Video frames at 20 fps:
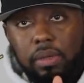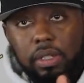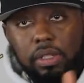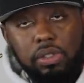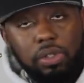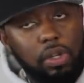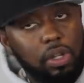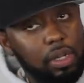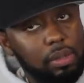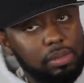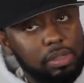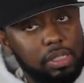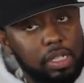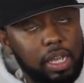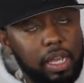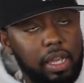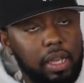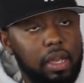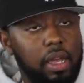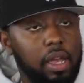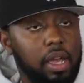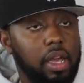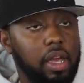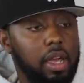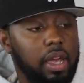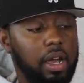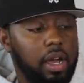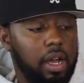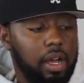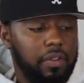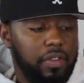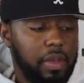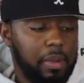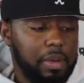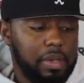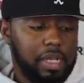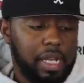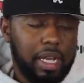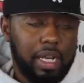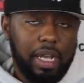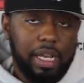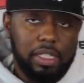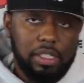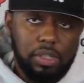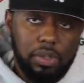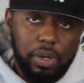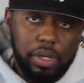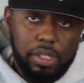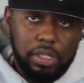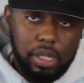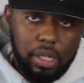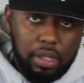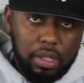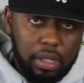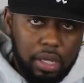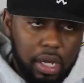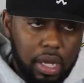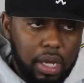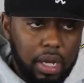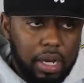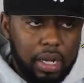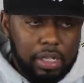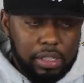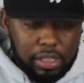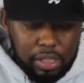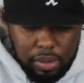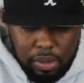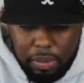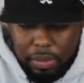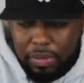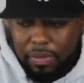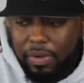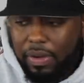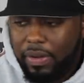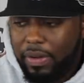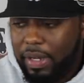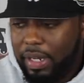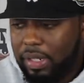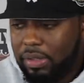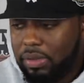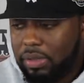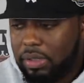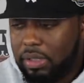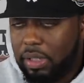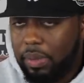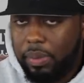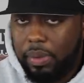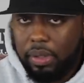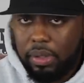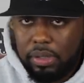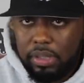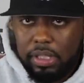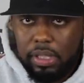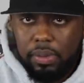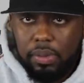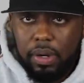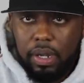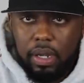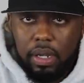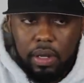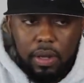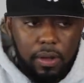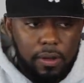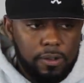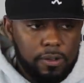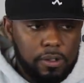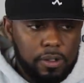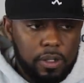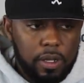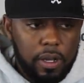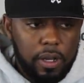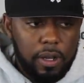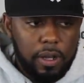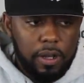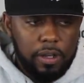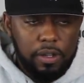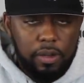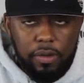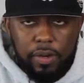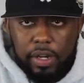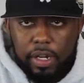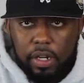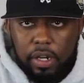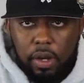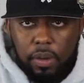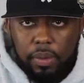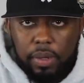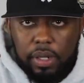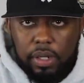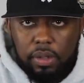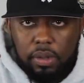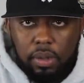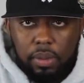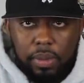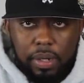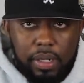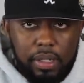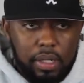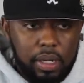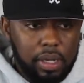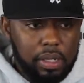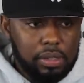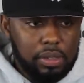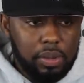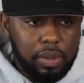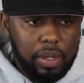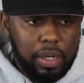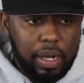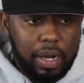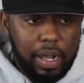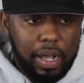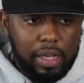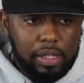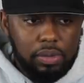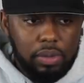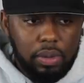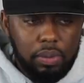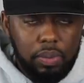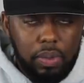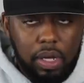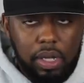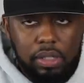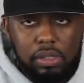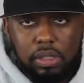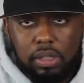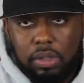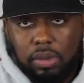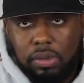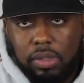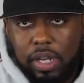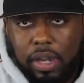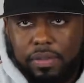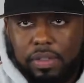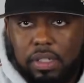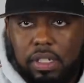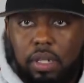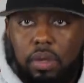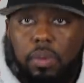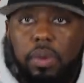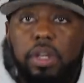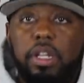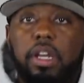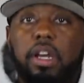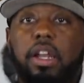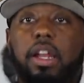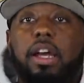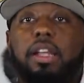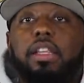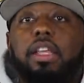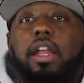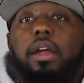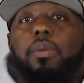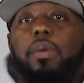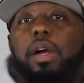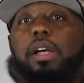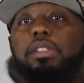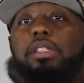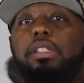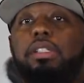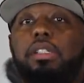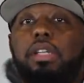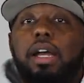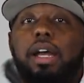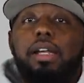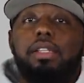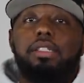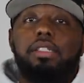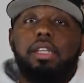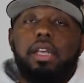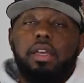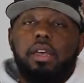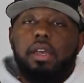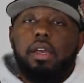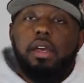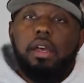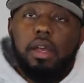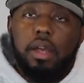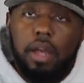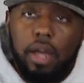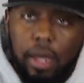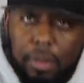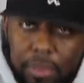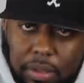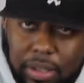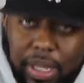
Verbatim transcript: That's all I'm saying. Uh, if him and Daylyt saw each other, that shit would be very interesting. We're gonna see where it goes. Uh, you already know what it do and what it does. So you ain't gotta ask what it was. Salute to every single one of y'all out there that watch this content. I'm